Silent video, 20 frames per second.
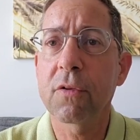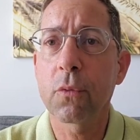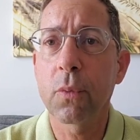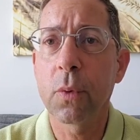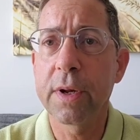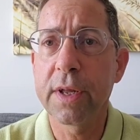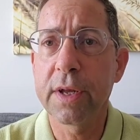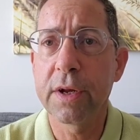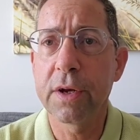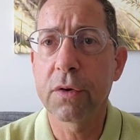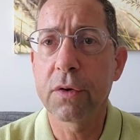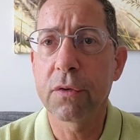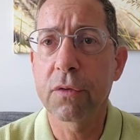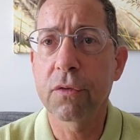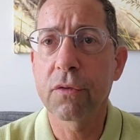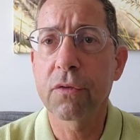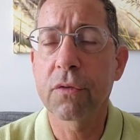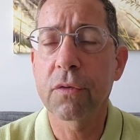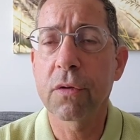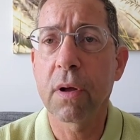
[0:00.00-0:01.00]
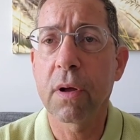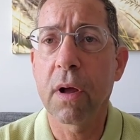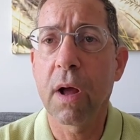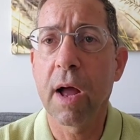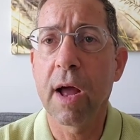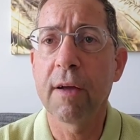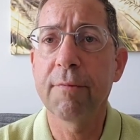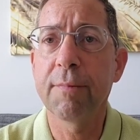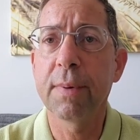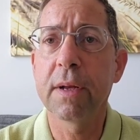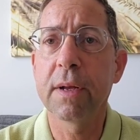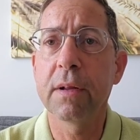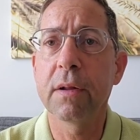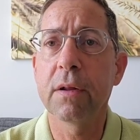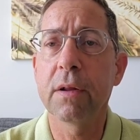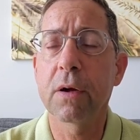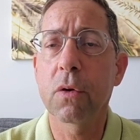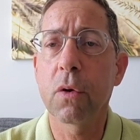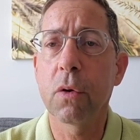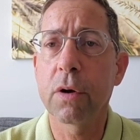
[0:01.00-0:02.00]
past 20 years, I have
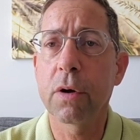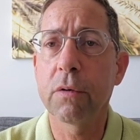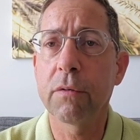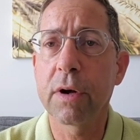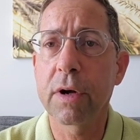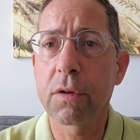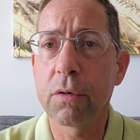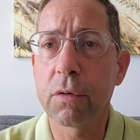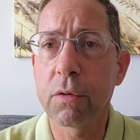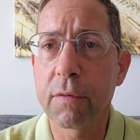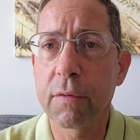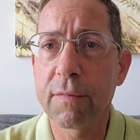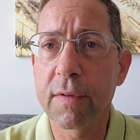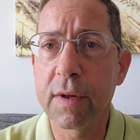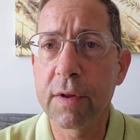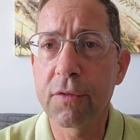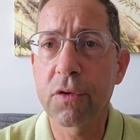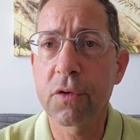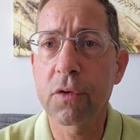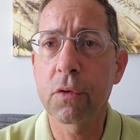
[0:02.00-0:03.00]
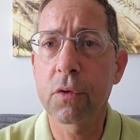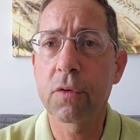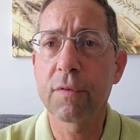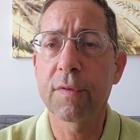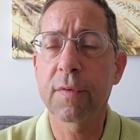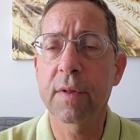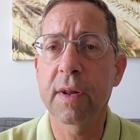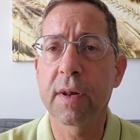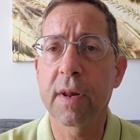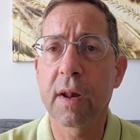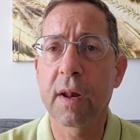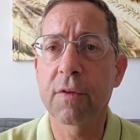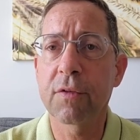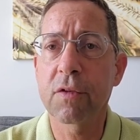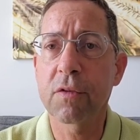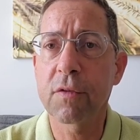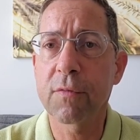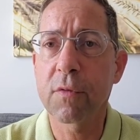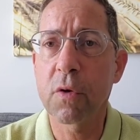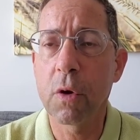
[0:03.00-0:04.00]
been the co-director of the Institute for the
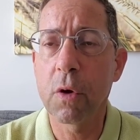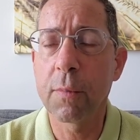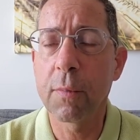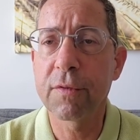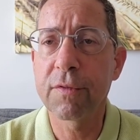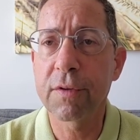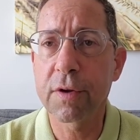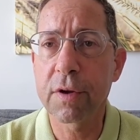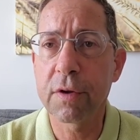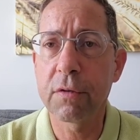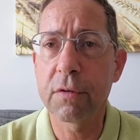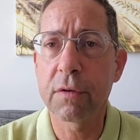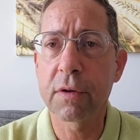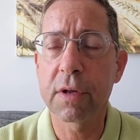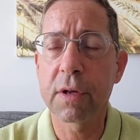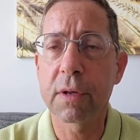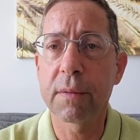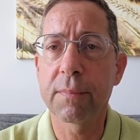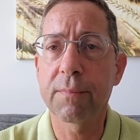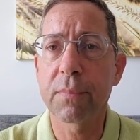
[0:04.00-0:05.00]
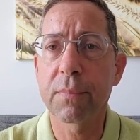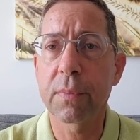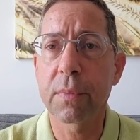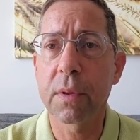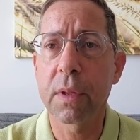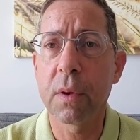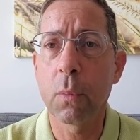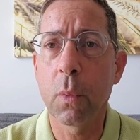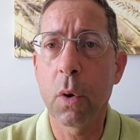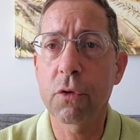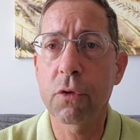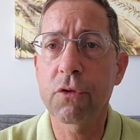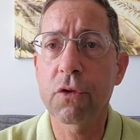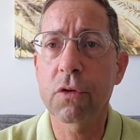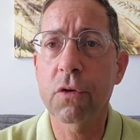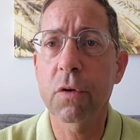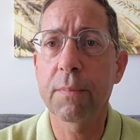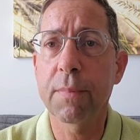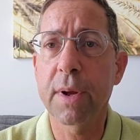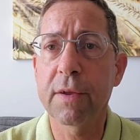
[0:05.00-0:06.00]
Analysis of Global Security, a
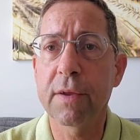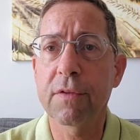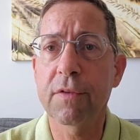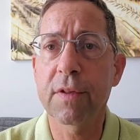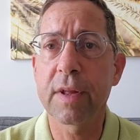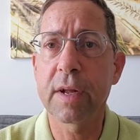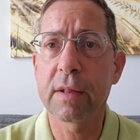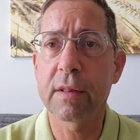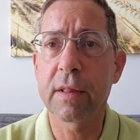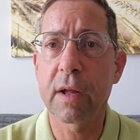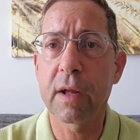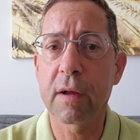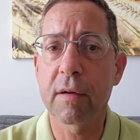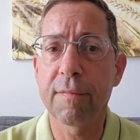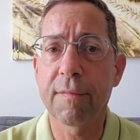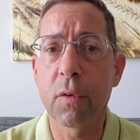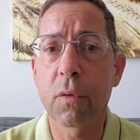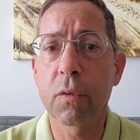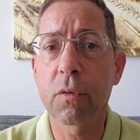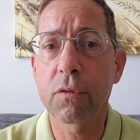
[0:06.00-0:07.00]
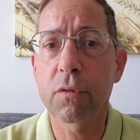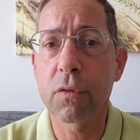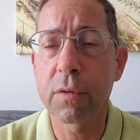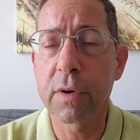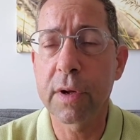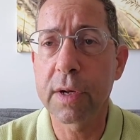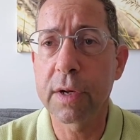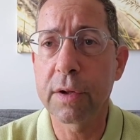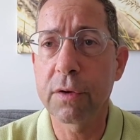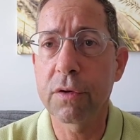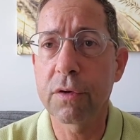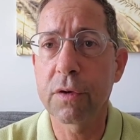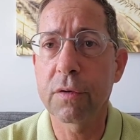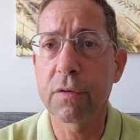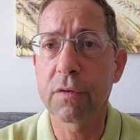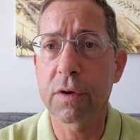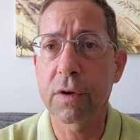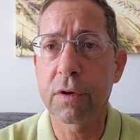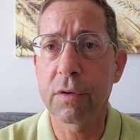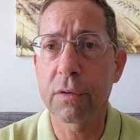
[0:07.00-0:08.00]
Washington-based think tank focused on
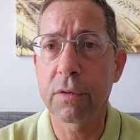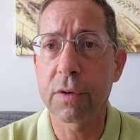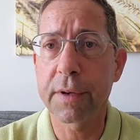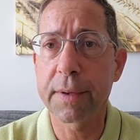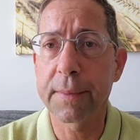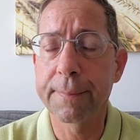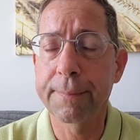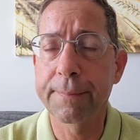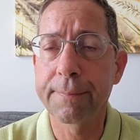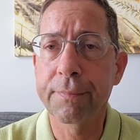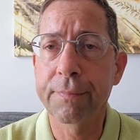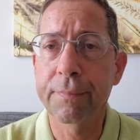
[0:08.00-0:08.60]
energy security.